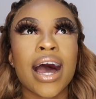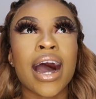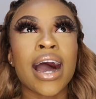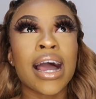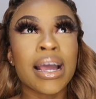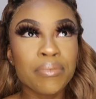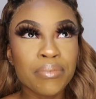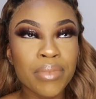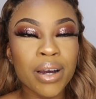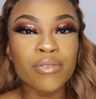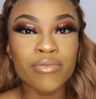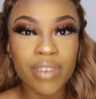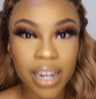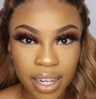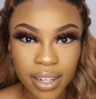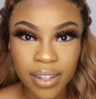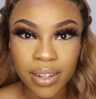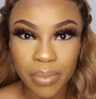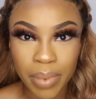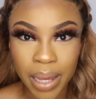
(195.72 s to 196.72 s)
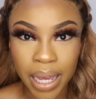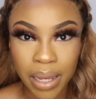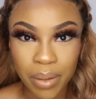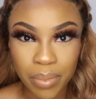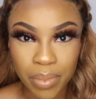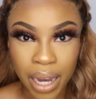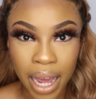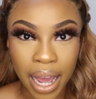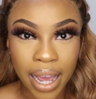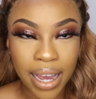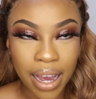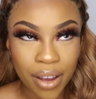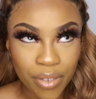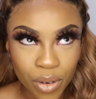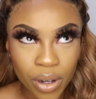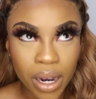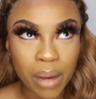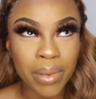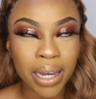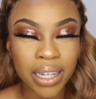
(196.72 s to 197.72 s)
I'm a regular babe. Like, I
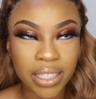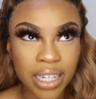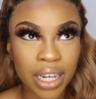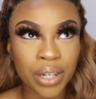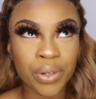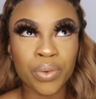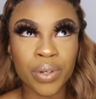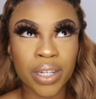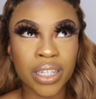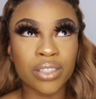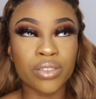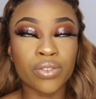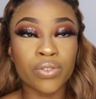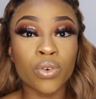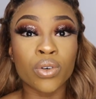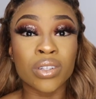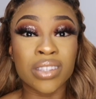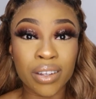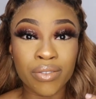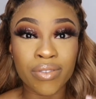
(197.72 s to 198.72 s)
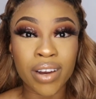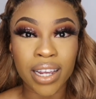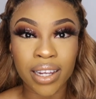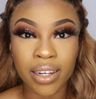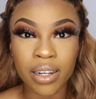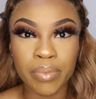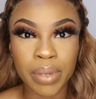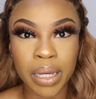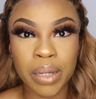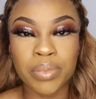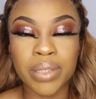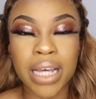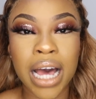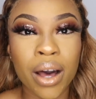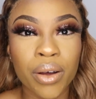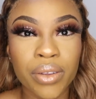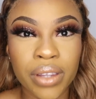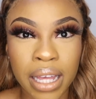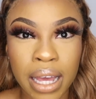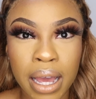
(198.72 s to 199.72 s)
feel like my channel is for the regular babes
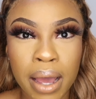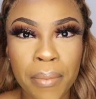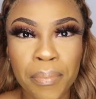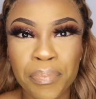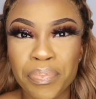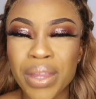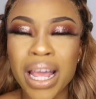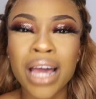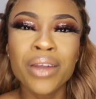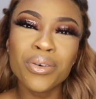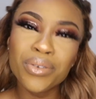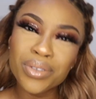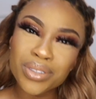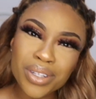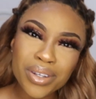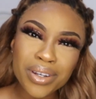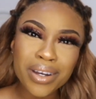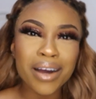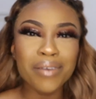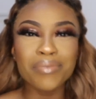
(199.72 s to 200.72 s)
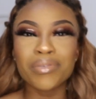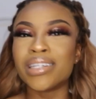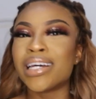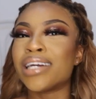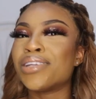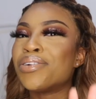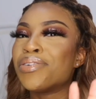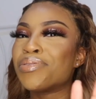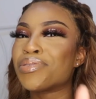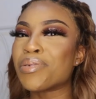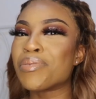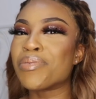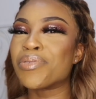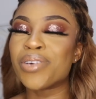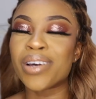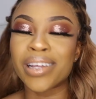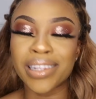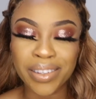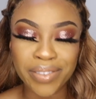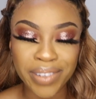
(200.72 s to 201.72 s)
out there. And also, come on, I know some of
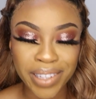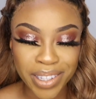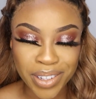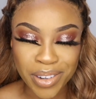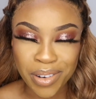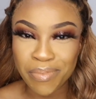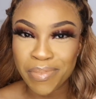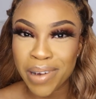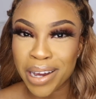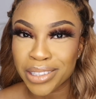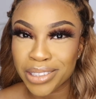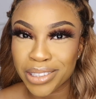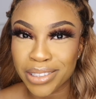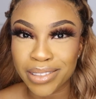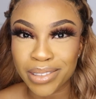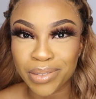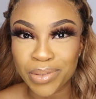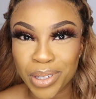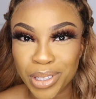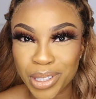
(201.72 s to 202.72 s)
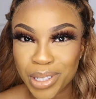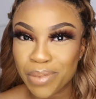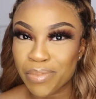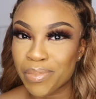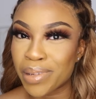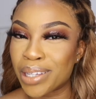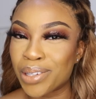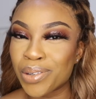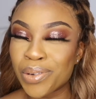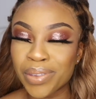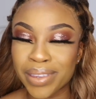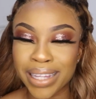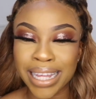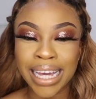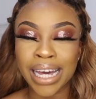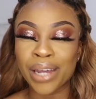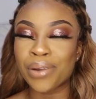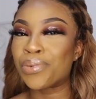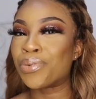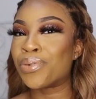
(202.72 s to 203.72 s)
you are living in your mansions watching me. Don't
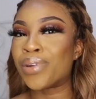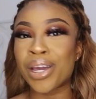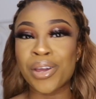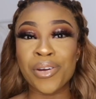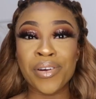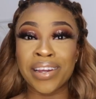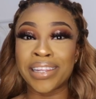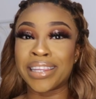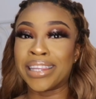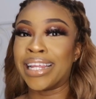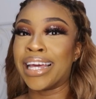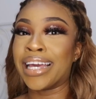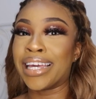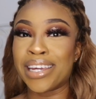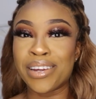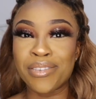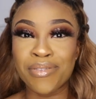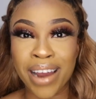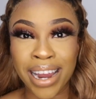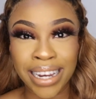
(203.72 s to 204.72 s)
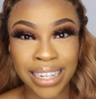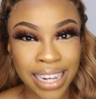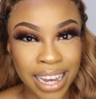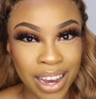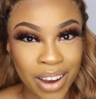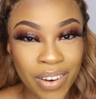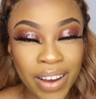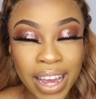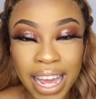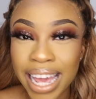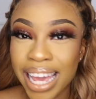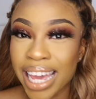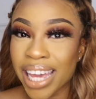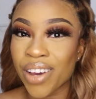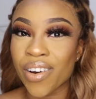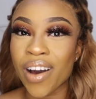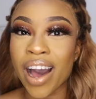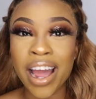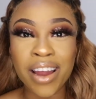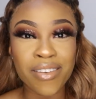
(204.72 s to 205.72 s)
think I don't know that you're in Lekki right now
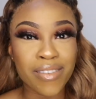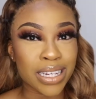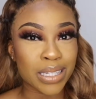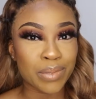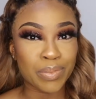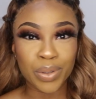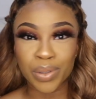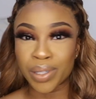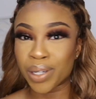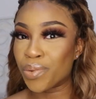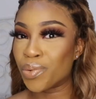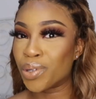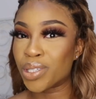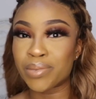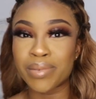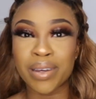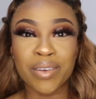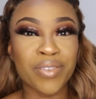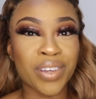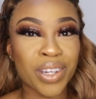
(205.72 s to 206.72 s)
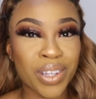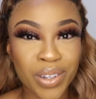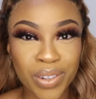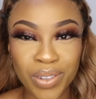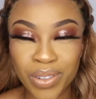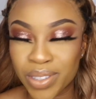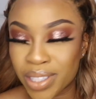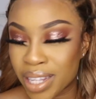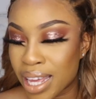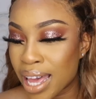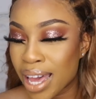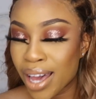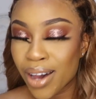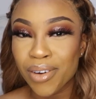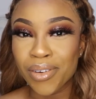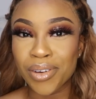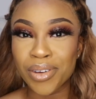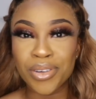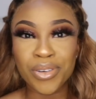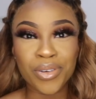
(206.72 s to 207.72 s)
in your high-rise building watching my videos,
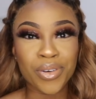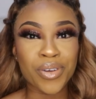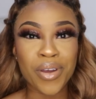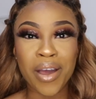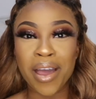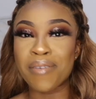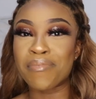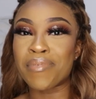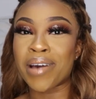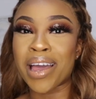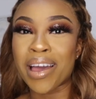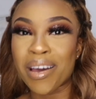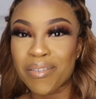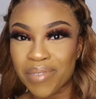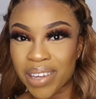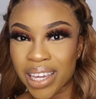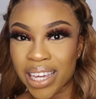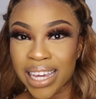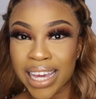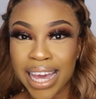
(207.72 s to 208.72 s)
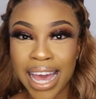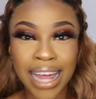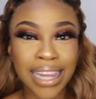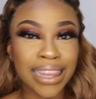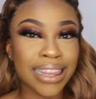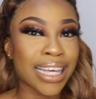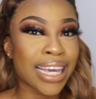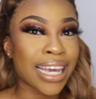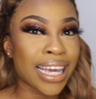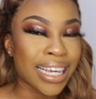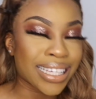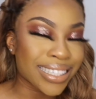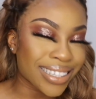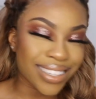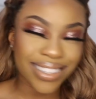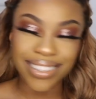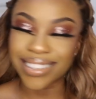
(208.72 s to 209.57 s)
or you know, you're in Miami, LA.